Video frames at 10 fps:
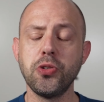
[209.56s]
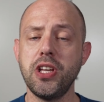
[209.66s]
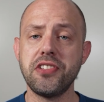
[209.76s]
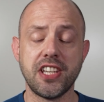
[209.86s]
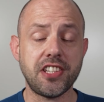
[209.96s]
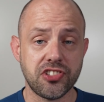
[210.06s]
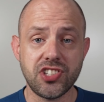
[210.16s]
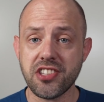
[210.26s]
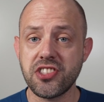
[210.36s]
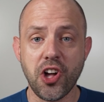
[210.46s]
do this, it is
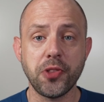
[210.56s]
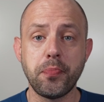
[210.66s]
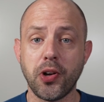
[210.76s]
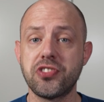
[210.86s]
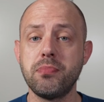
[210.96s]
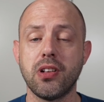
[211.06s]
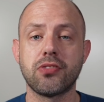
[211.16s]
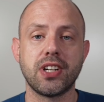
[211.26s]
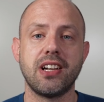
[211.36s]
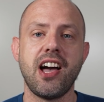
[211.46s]
just not
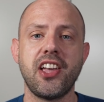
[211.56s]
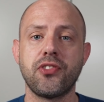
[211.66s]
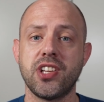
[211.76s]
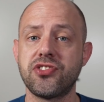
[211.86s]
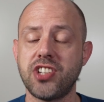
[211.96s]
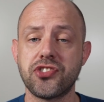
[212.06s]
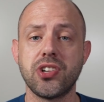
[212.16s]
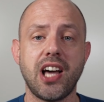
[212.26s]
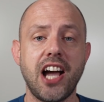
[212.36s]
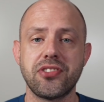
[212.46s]
possible relying on a
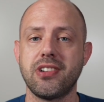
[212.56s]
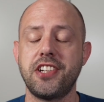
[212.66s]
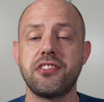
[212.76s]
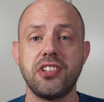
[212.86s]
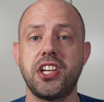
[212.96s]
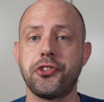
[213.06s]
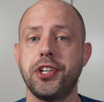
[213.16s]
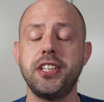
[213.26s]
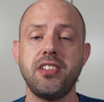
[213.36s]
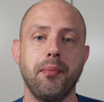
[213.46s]
central isolated
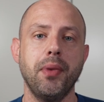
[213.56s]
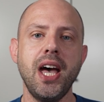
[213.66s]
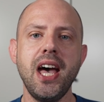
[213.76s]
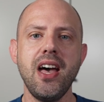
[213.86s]
security team.